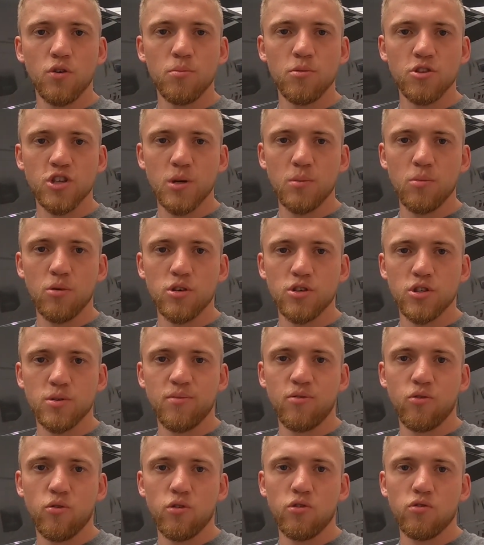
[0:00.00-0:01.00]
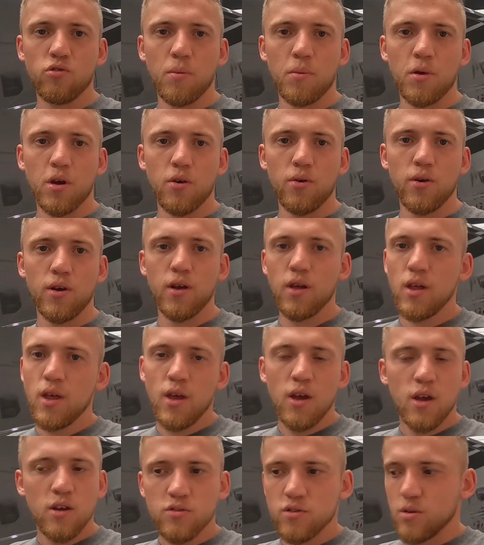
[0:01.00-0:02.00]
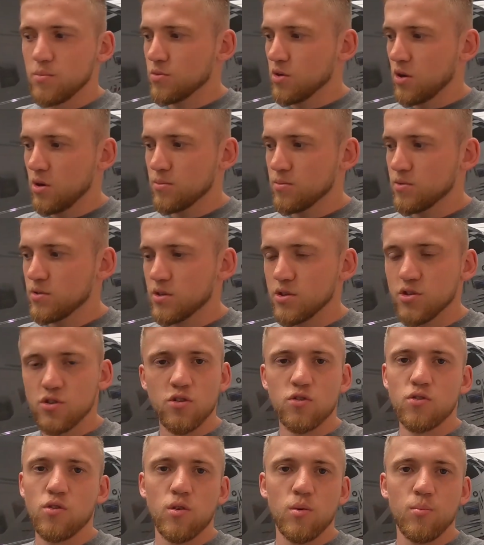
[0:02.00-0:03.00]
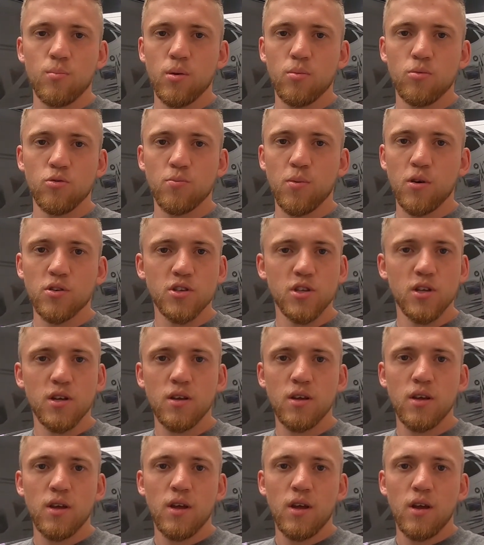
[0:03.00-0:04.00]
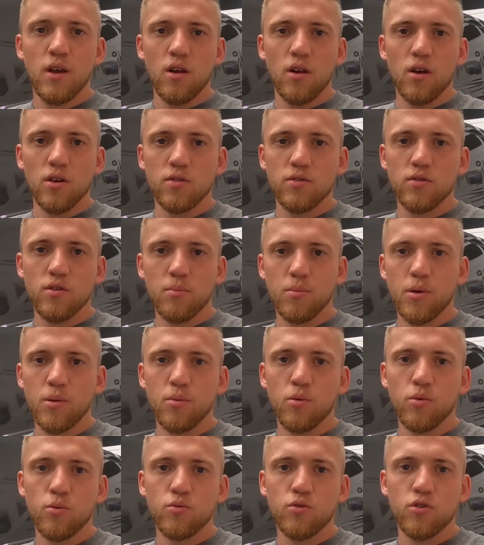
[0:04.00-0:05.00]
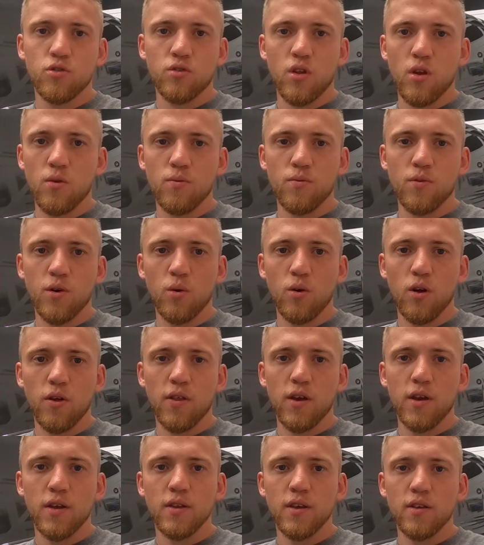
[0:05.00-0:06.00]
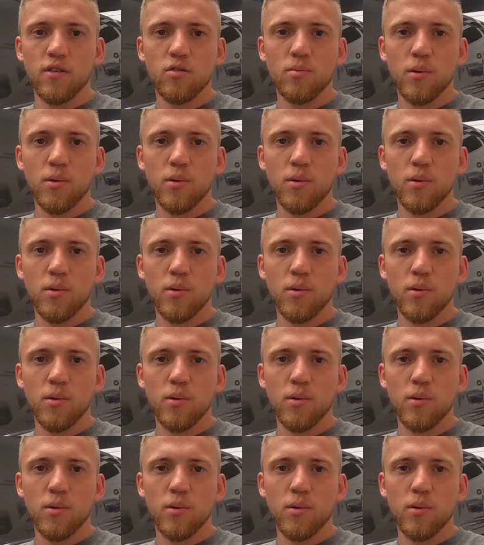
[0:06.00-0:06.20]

machine polish it before you ceramic coat it? Sometimes it's just not in people's budget. Like some people just don't feel like they need